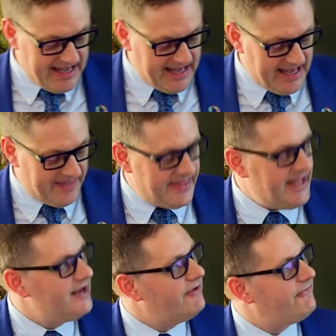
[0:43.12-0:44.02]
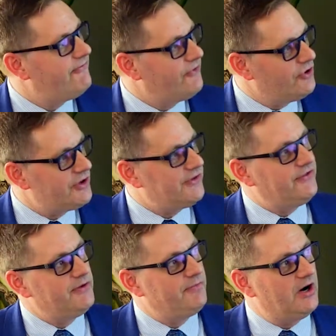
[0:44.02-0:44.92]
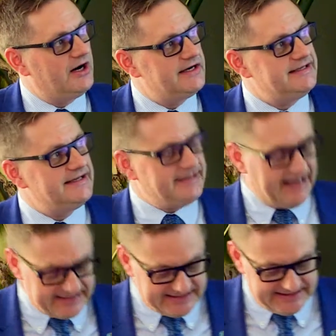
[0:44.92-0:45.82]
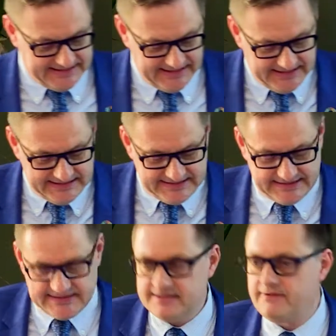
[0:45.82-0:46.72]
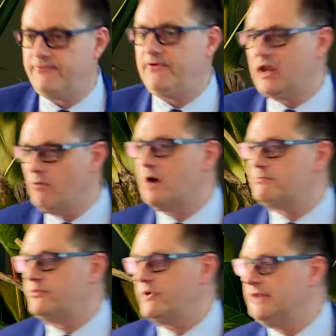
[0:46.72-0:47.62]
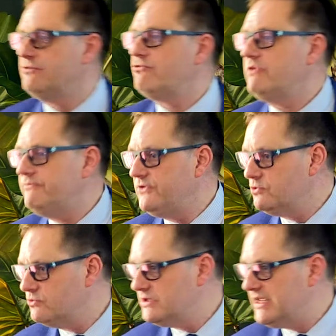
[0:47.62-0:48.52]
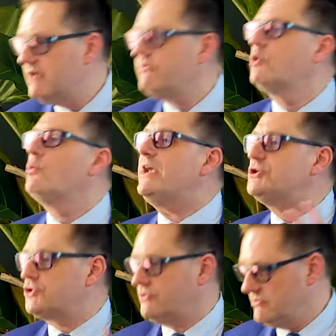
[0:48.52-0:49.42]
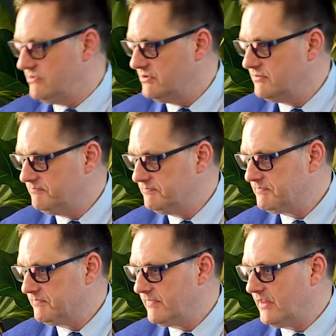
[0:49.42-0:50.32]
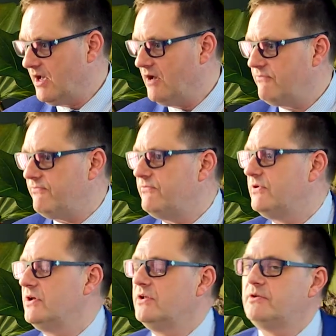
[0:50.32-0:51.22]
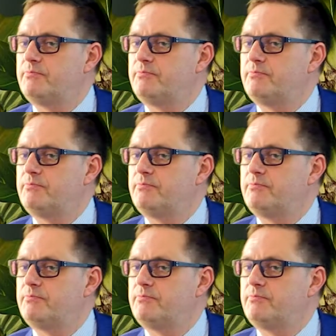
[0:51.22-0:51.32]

And then fourth part in the text is the follow-up and the review, the evaluation of the